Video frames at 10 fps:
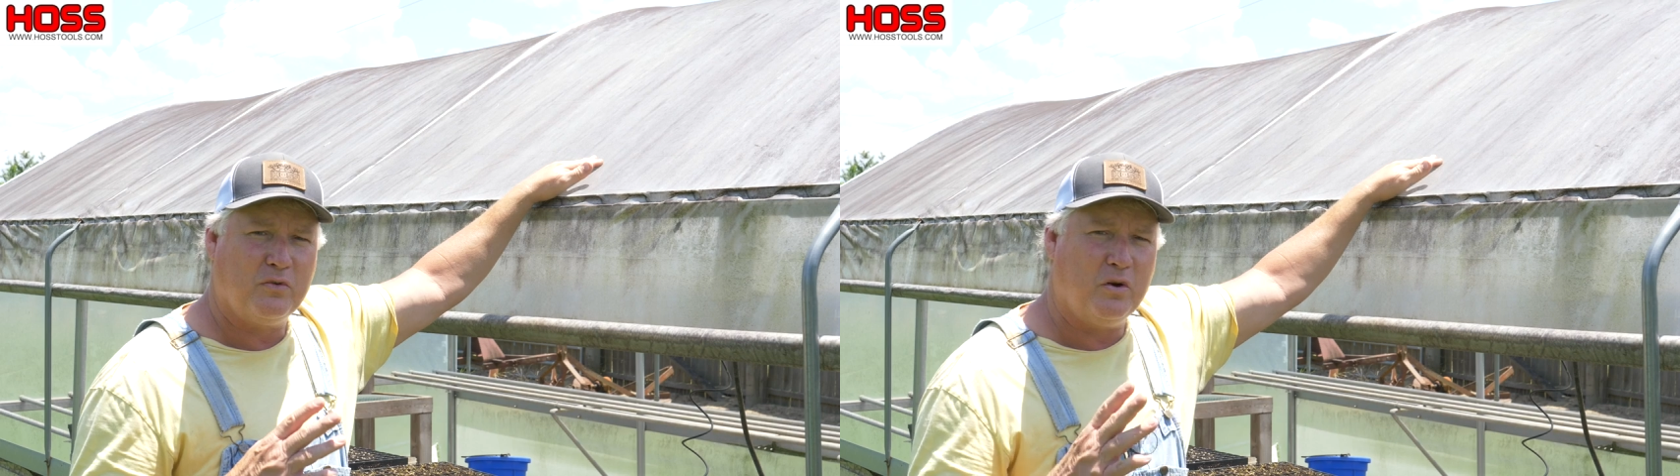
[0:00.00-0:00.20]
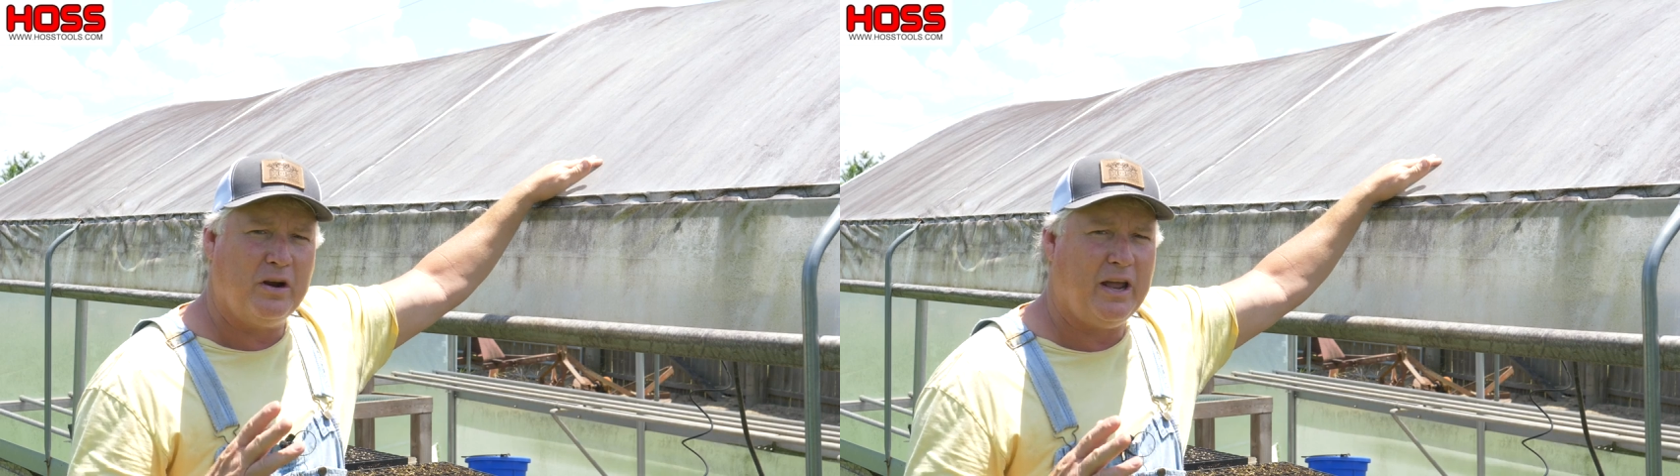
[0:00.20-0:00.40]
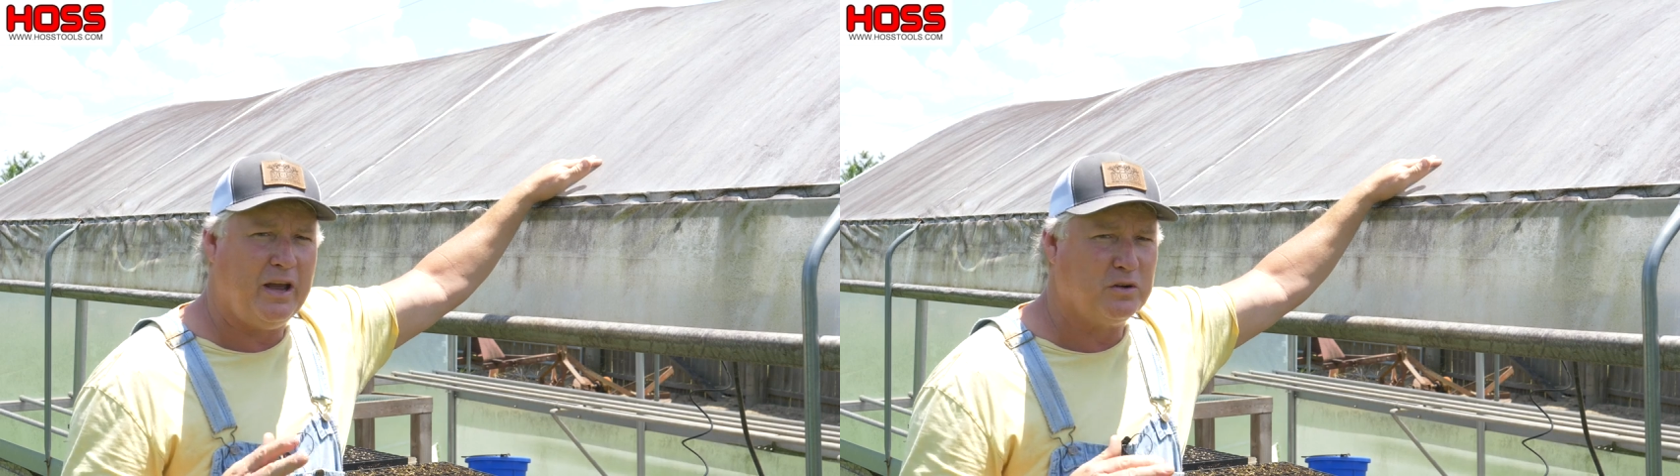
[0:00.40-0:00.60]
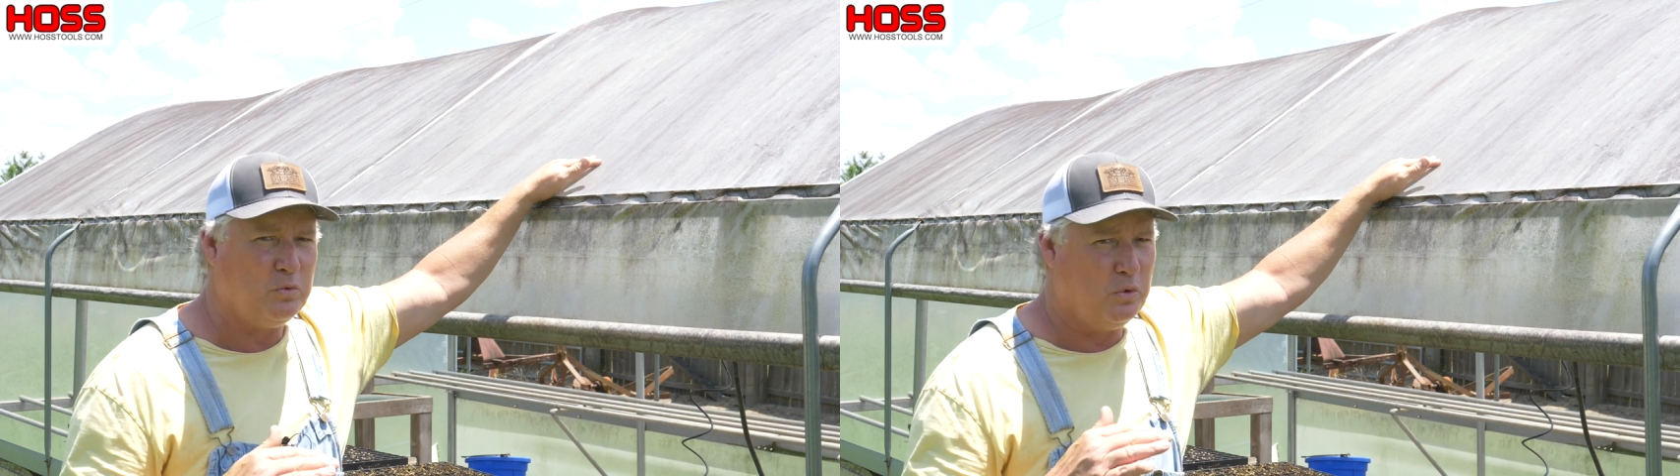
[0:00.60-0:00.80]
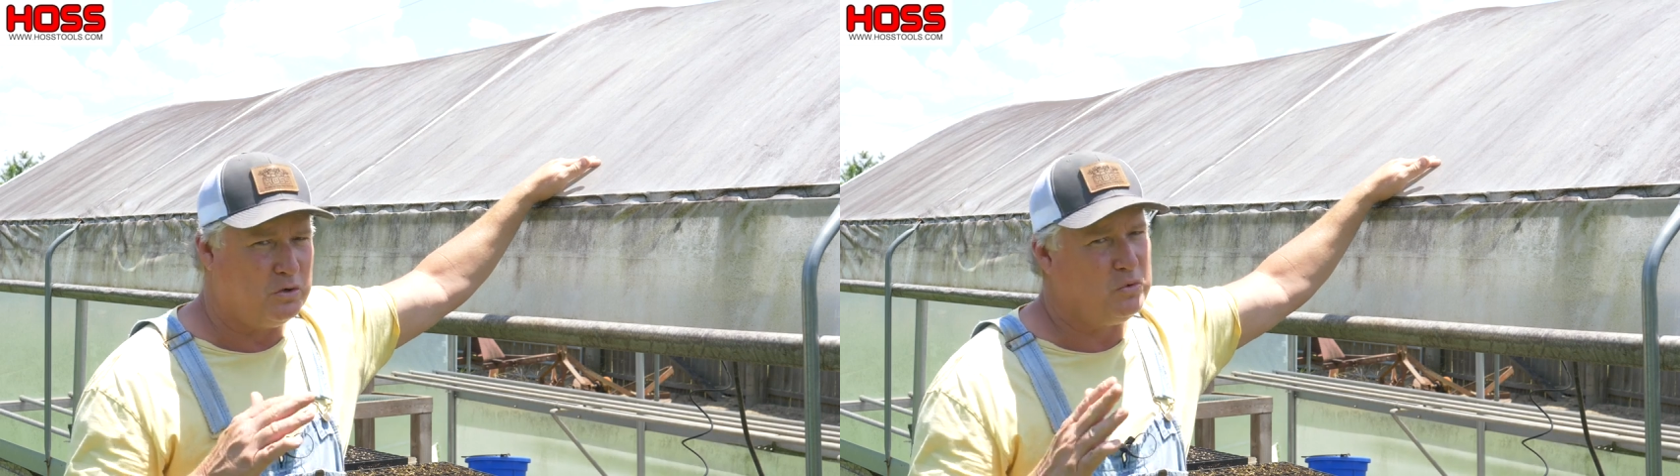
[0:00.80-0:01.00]
greenhouse
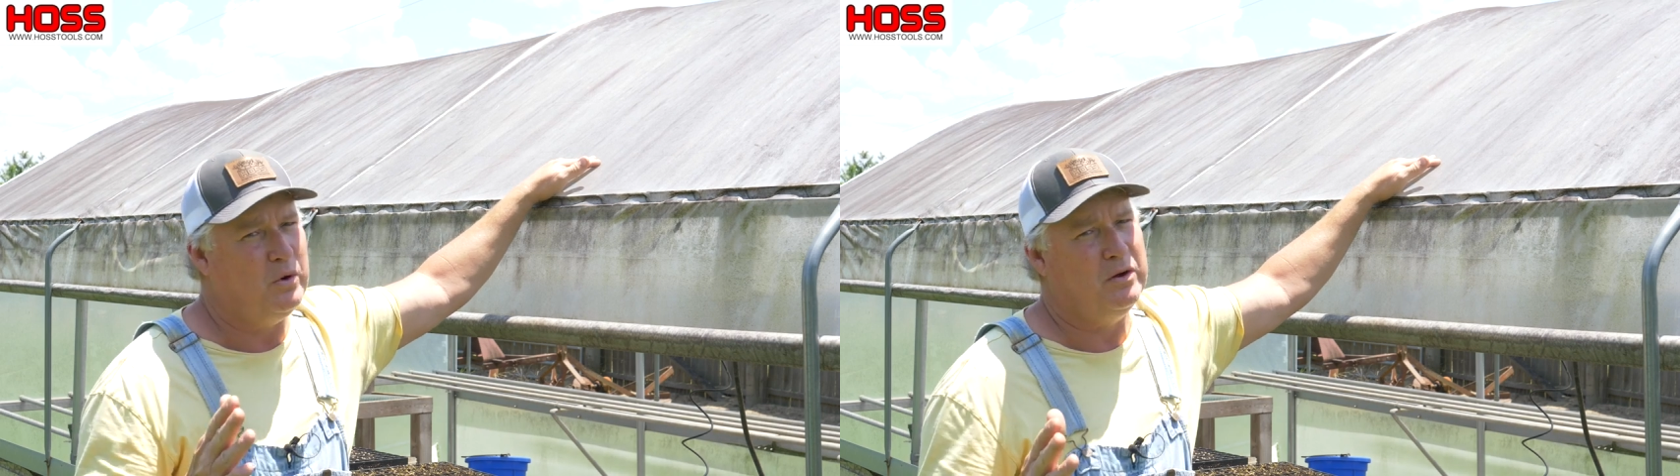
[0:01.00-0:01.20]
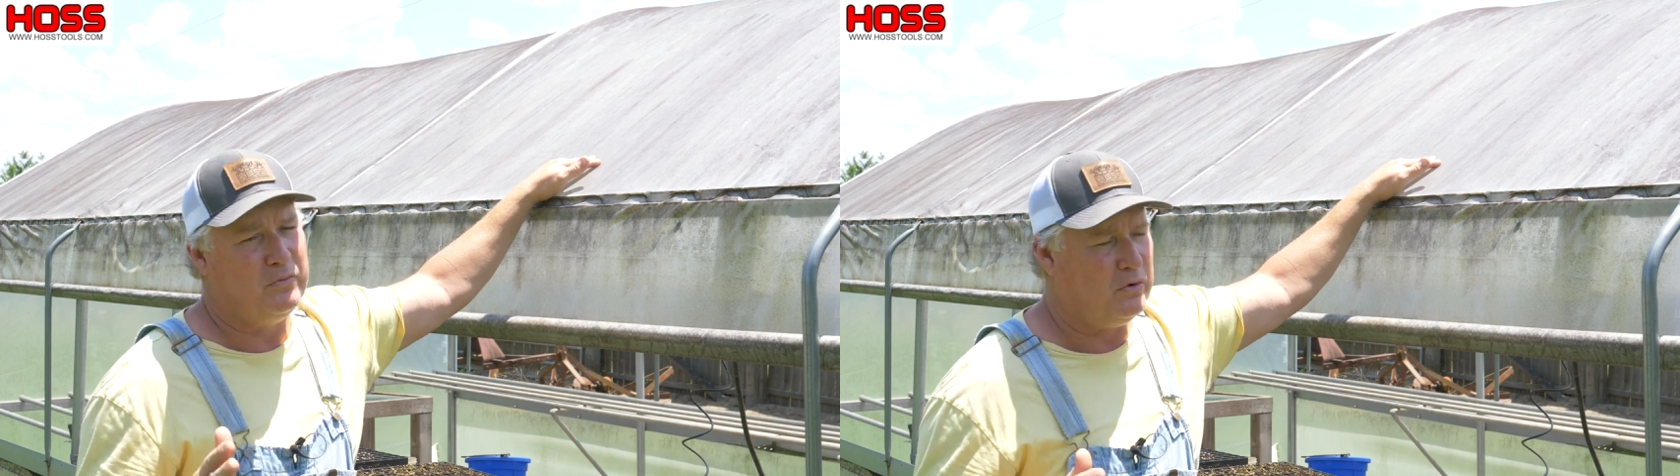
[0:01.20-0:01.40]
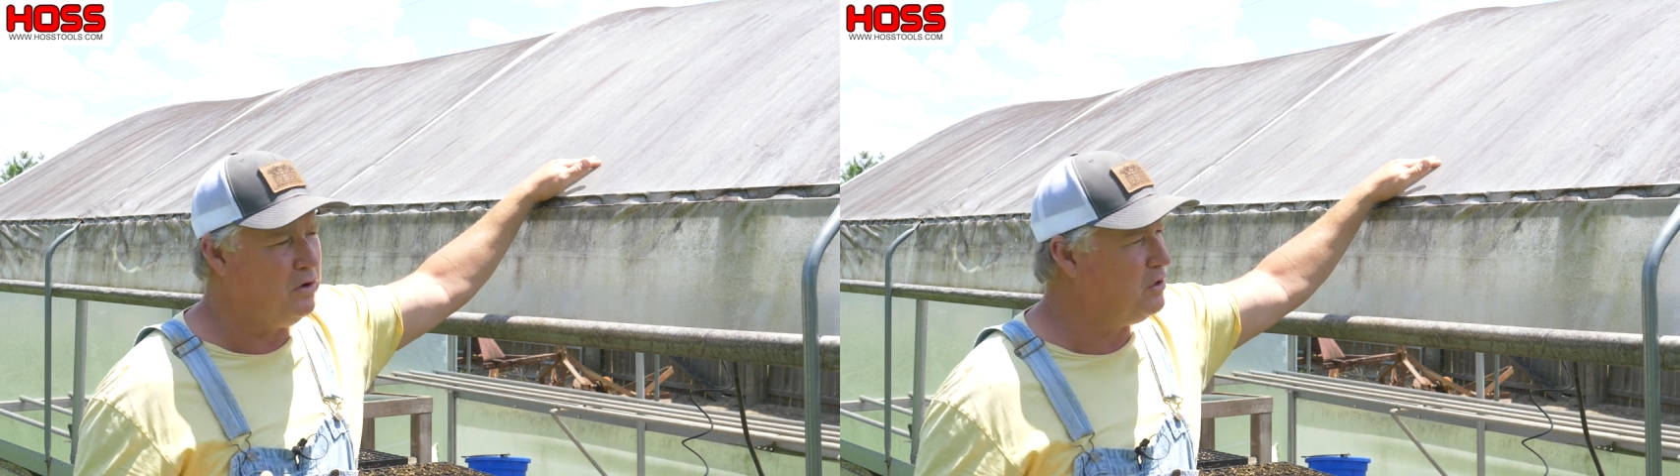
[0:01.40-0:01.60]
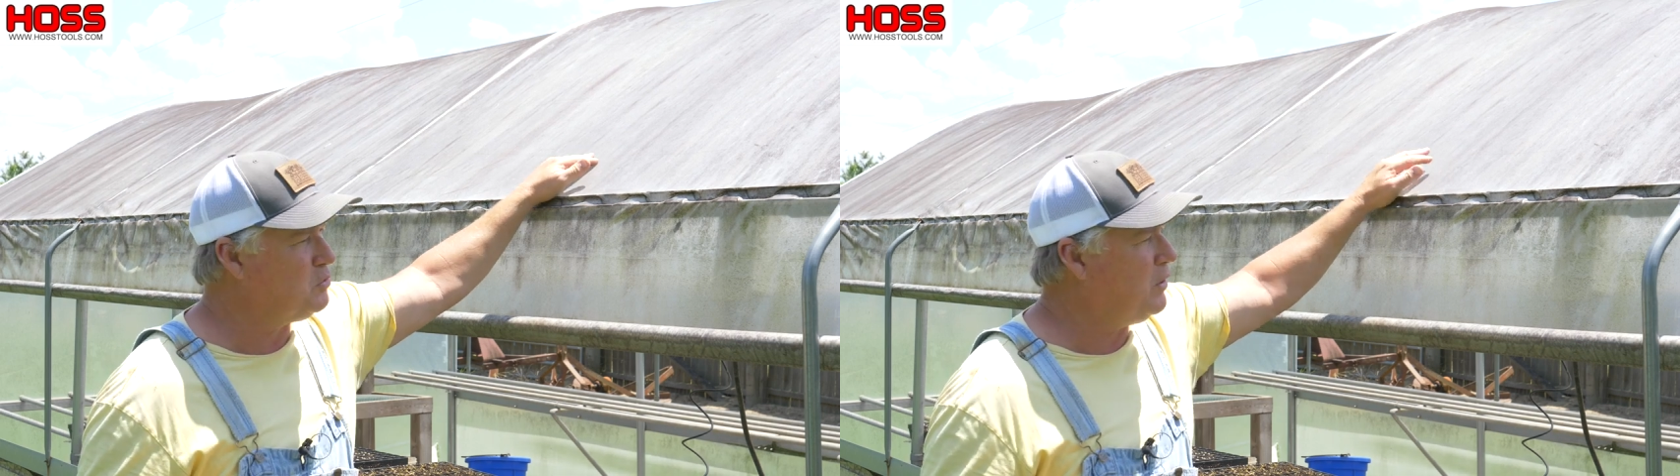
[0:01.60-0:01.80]
works well for us.